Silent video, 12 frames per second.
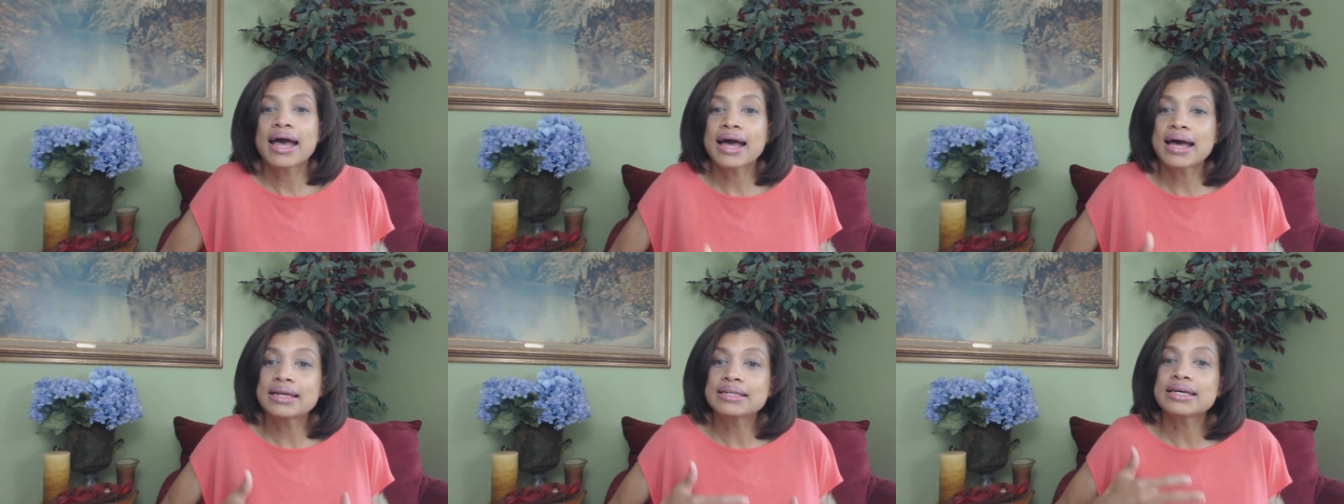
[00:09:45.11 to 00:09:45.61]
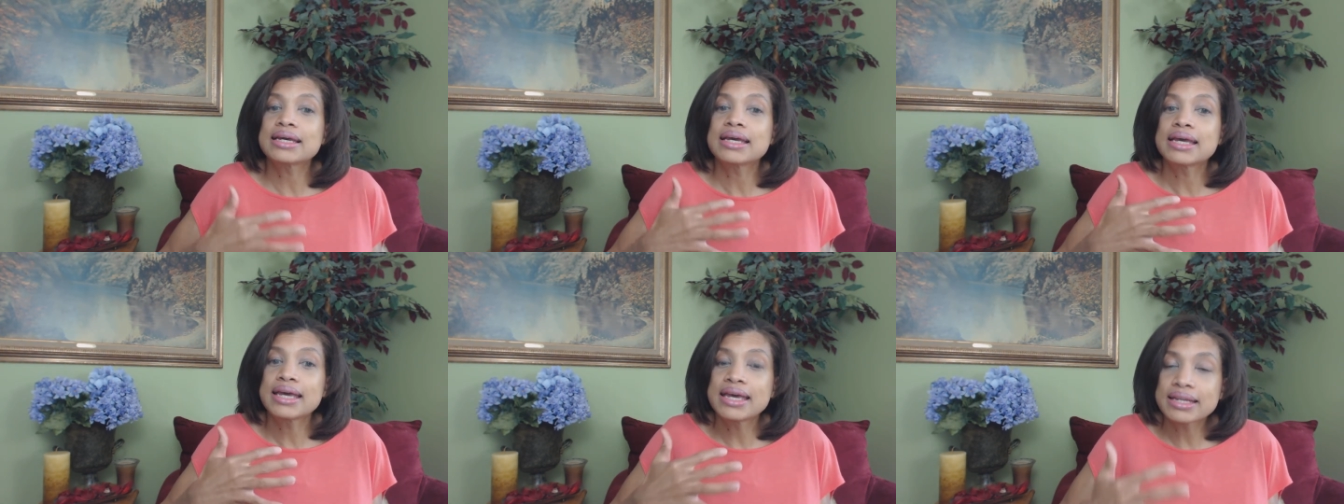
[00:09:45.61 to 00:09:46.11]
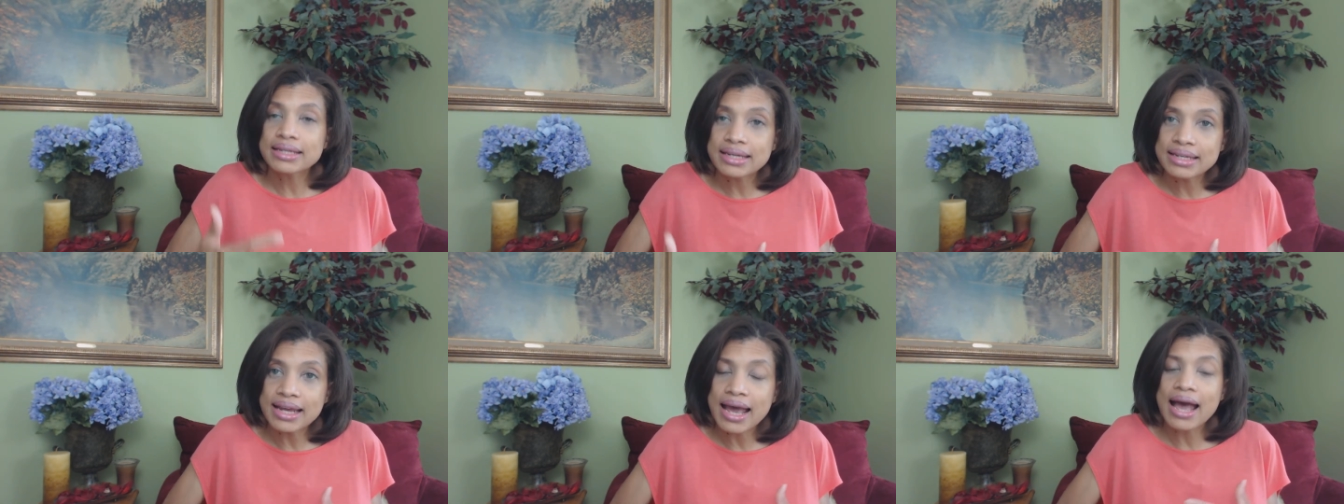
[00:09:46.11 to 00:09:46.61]
And it
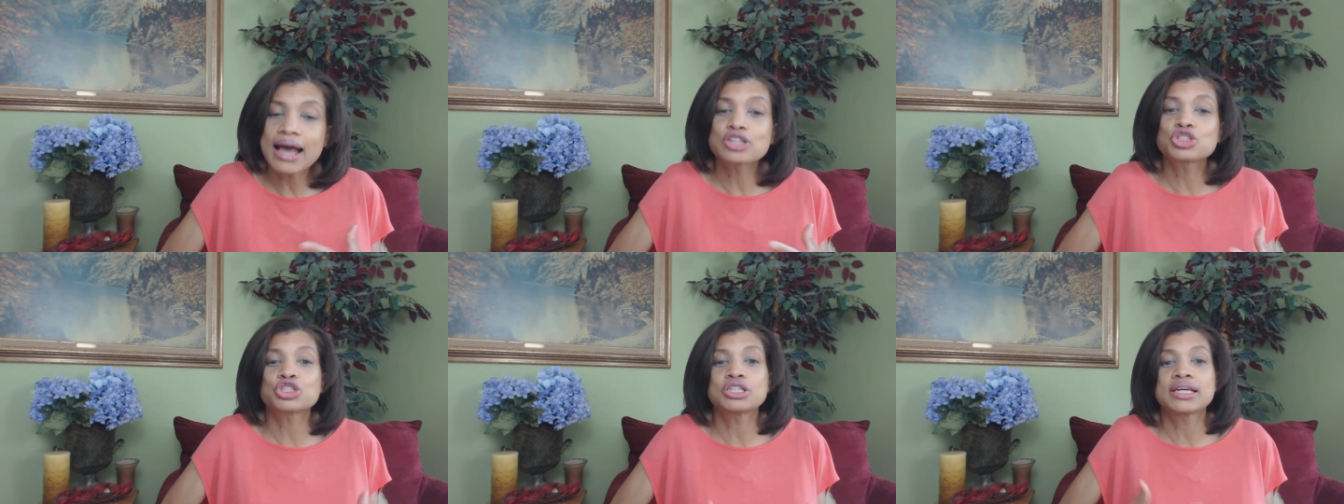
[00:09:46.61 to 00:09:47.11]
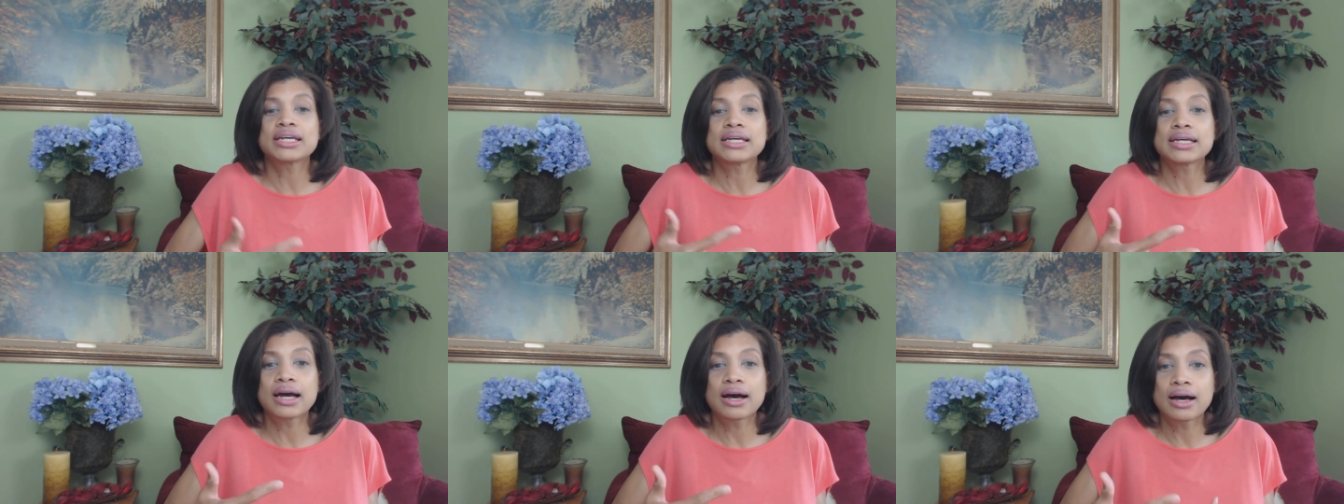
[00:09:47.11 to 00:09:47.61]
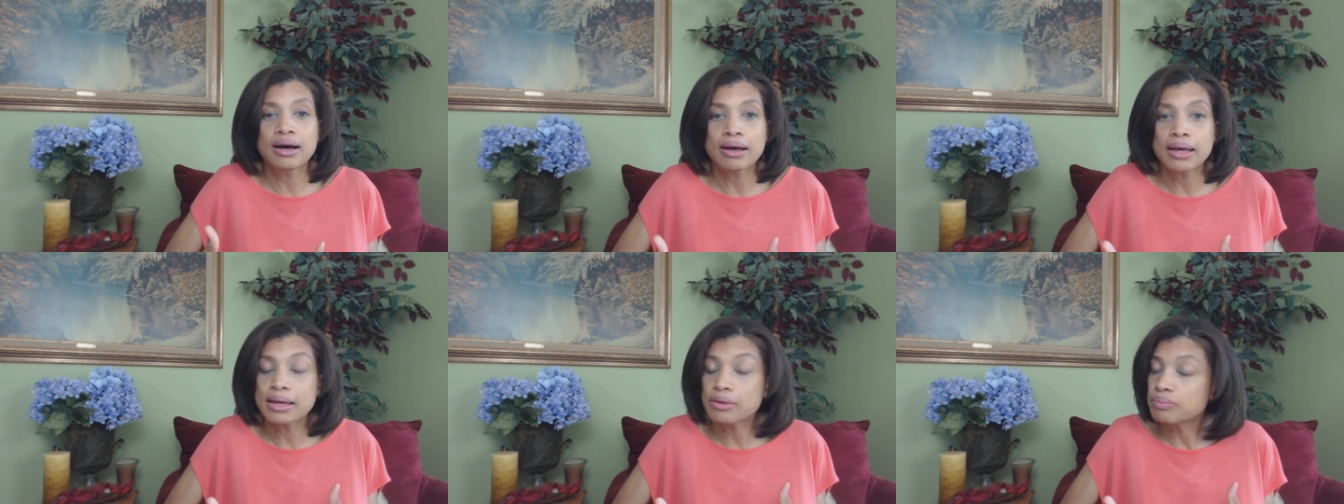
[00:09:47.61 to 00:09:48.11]
can actually
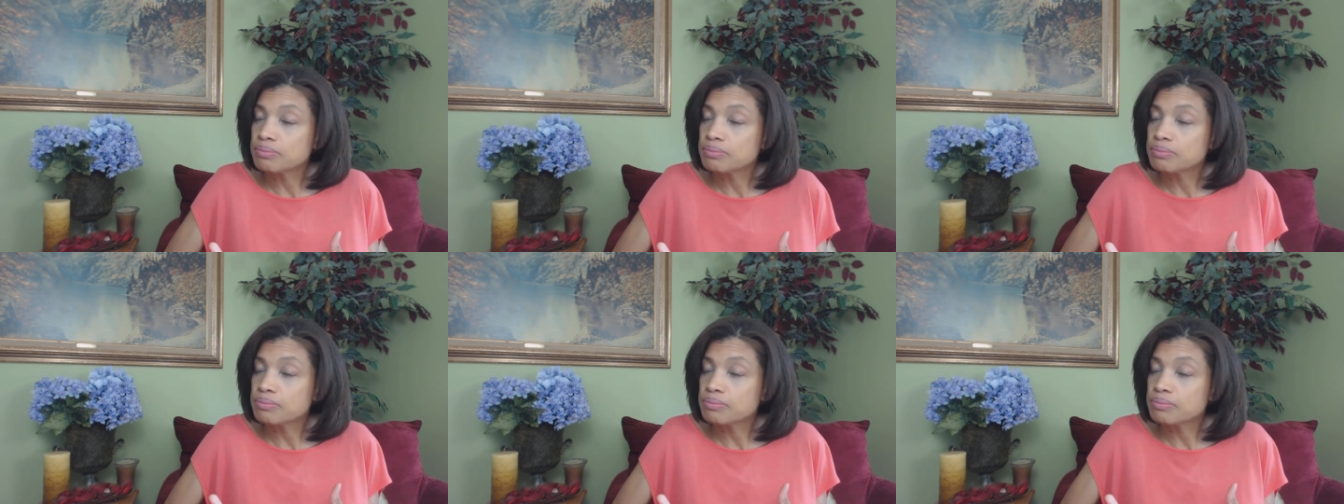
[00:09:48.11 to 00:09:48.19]
uh,